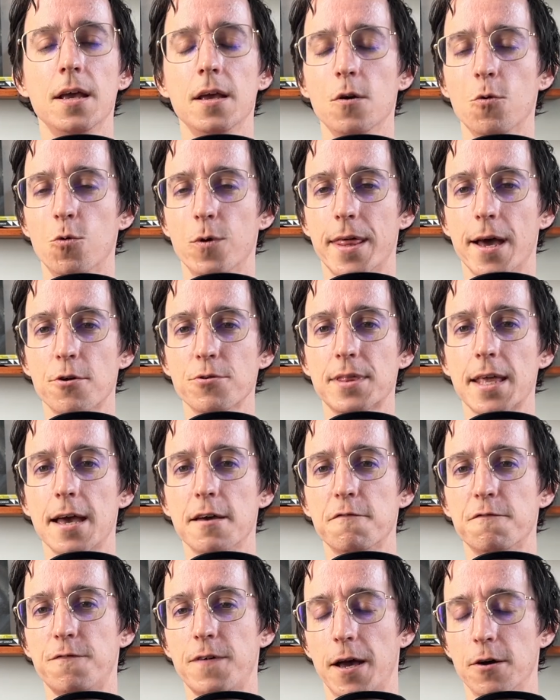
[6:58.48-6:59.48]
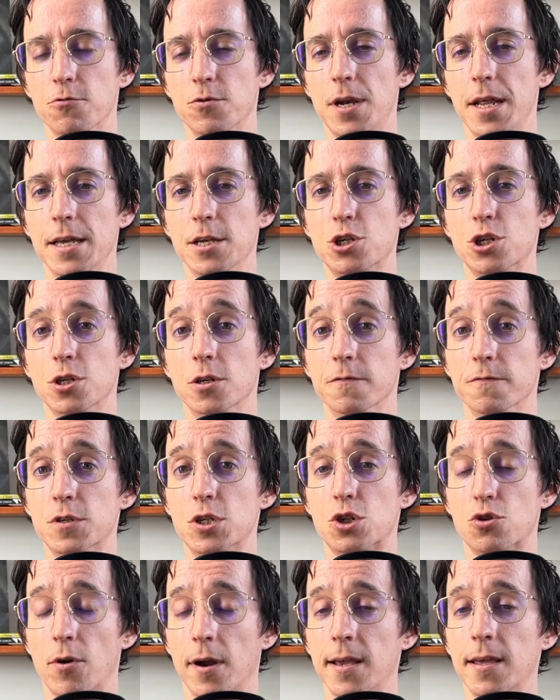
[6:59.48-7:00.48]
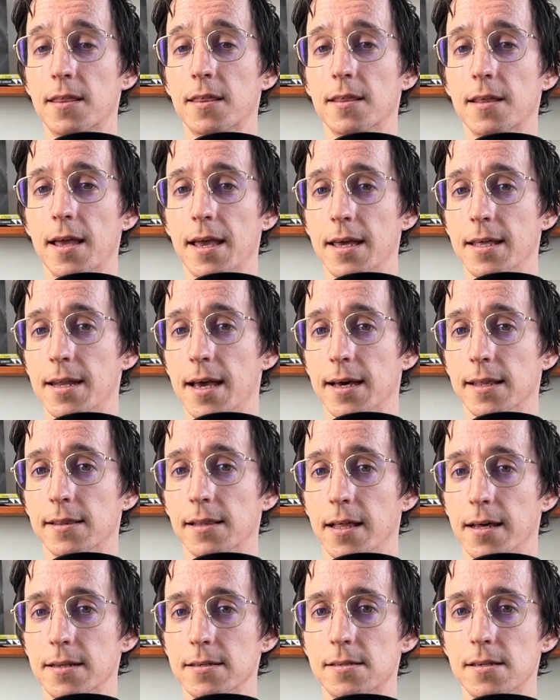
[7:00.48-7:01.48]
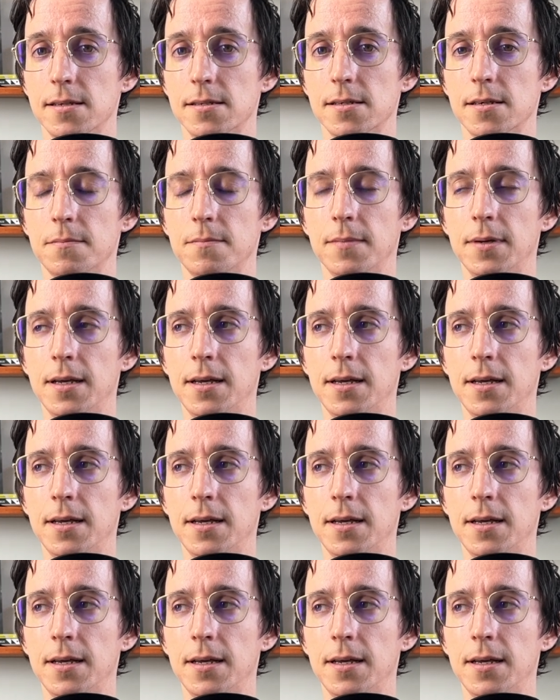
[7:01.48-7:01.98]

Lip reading: Without that foundation of strength and athleticism,